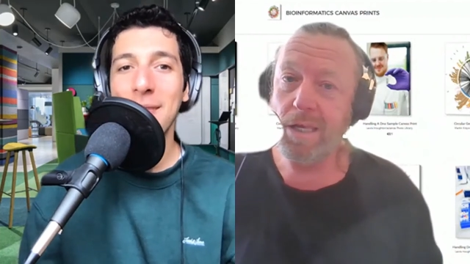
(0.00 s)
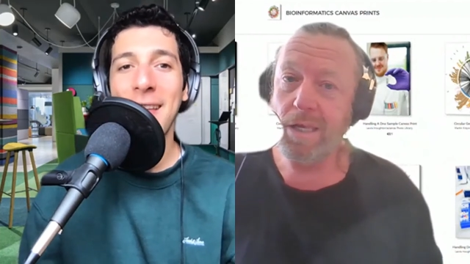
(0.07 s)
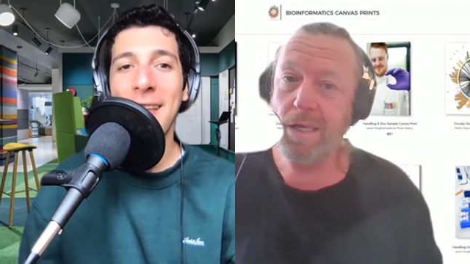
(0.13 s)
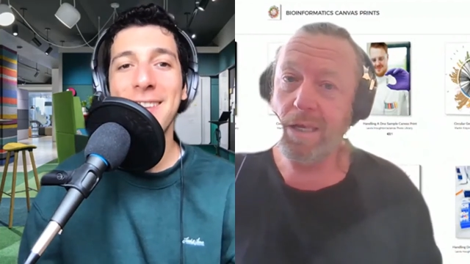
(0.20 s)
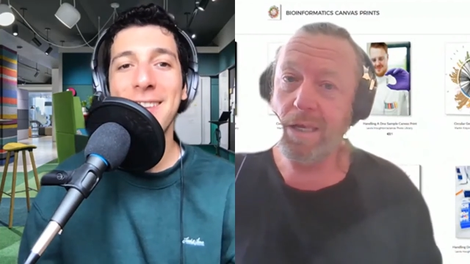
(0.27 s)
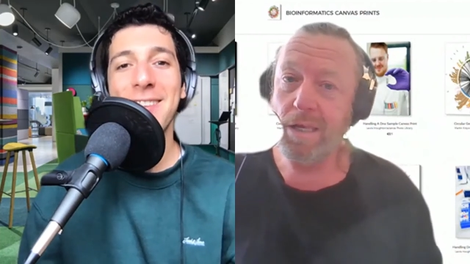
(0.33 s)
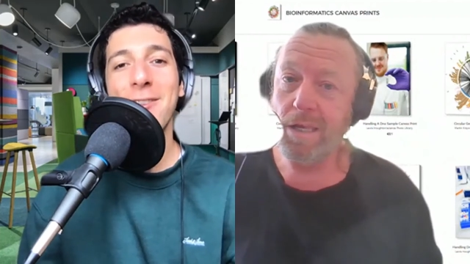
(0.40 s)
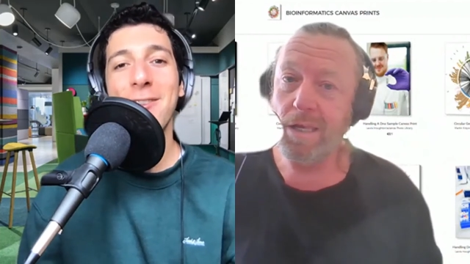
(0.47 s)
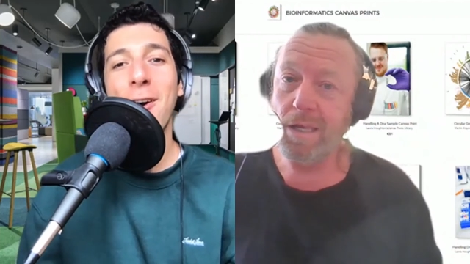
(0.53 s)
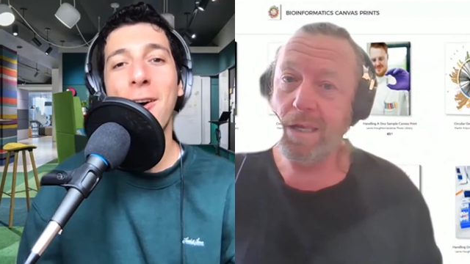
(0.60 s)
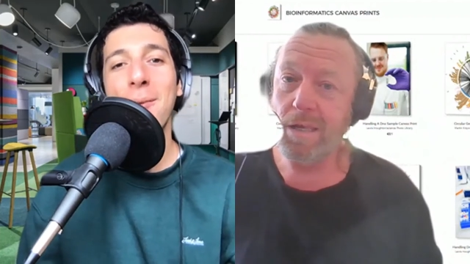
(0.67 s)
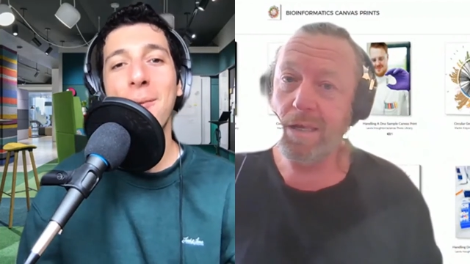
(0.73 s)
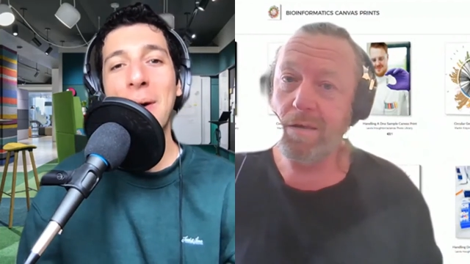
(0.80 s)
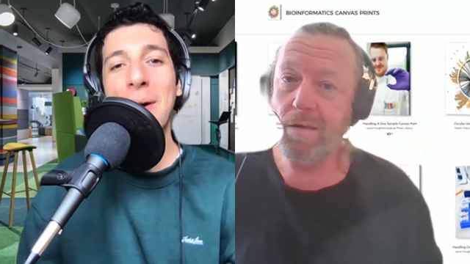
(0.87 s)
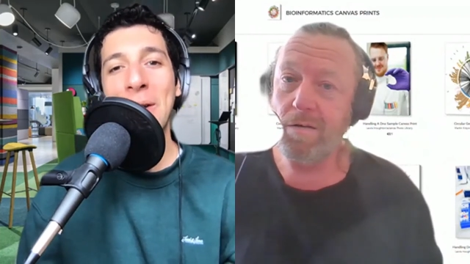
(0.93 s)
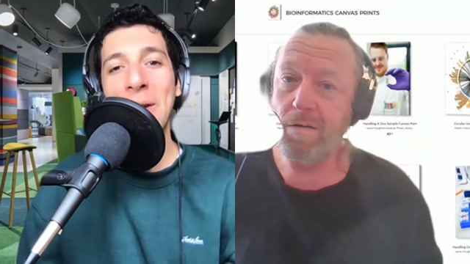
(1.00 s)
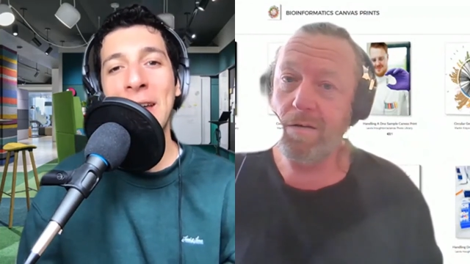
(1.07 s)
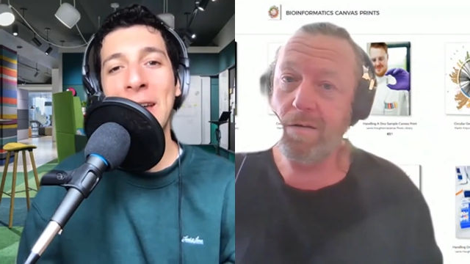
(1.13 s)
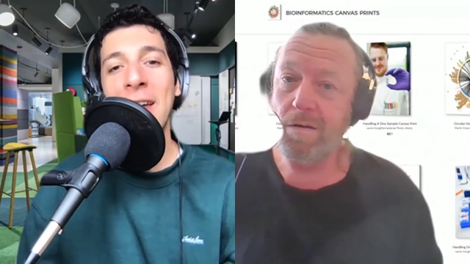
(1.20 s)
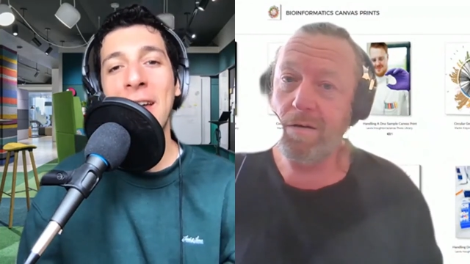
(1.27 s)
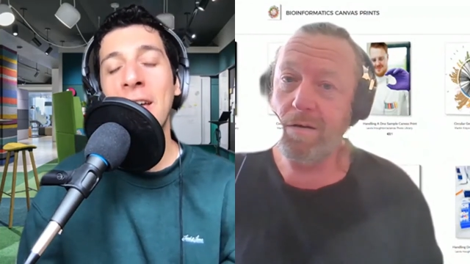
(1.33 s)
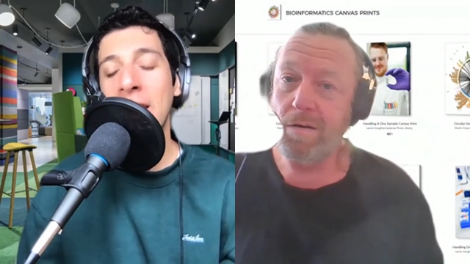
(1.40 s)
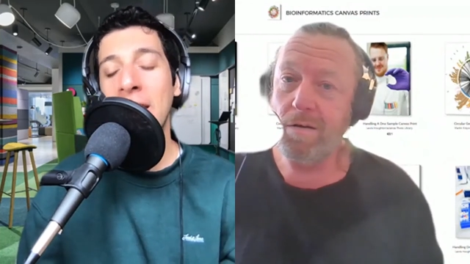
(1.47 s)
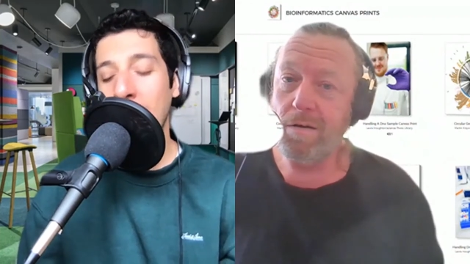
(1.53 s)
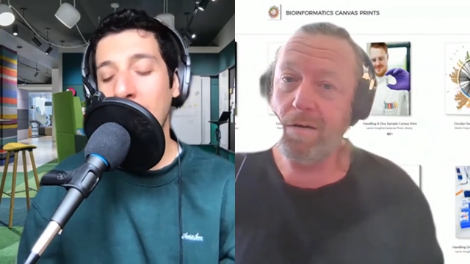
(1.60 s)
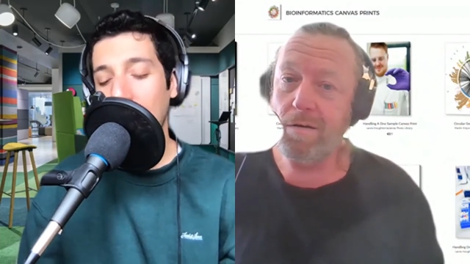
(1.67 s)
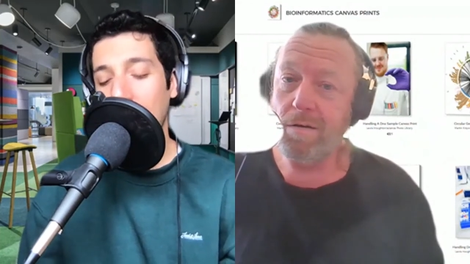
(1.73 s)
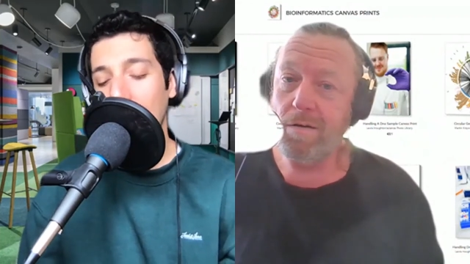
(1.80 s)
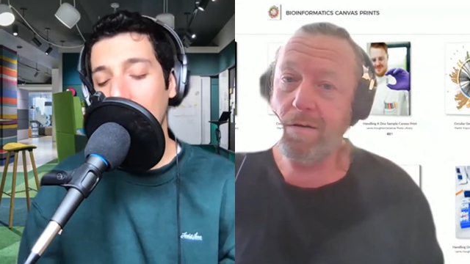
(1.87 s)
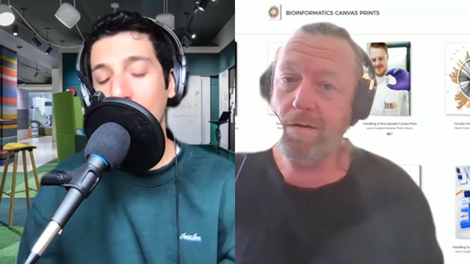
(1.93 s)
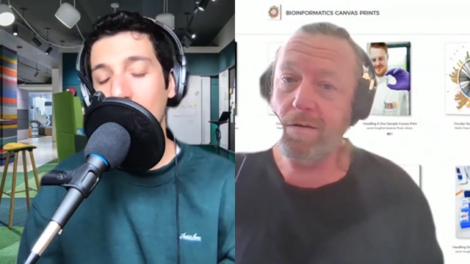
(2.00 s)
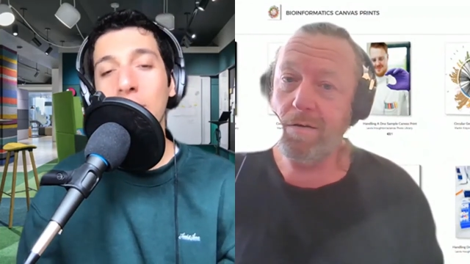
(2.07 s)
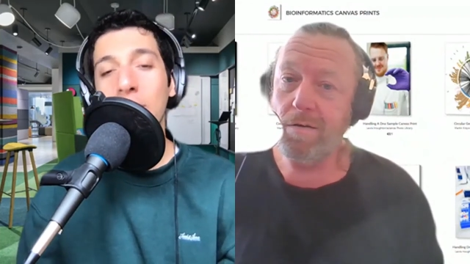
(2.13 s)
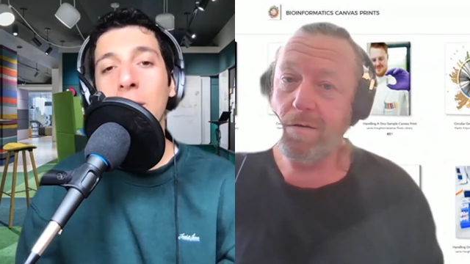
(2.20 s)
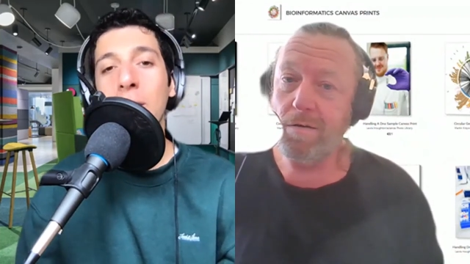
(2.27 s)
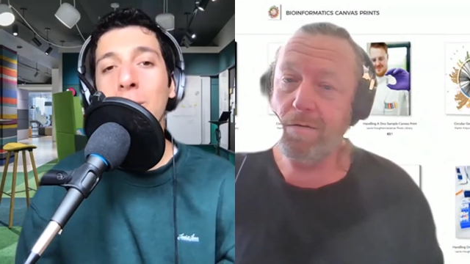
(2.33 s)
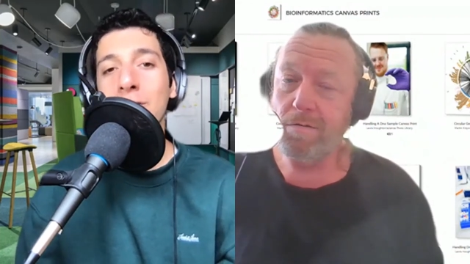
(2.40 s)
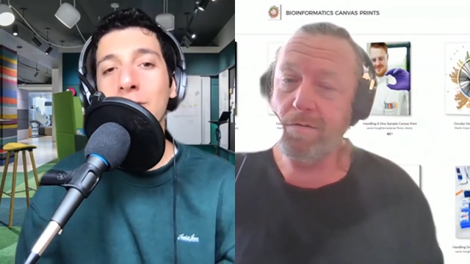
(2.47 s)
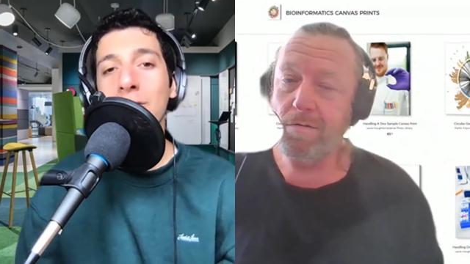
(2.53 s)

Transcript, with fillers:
Speaker 1: like to talk about it. And then usually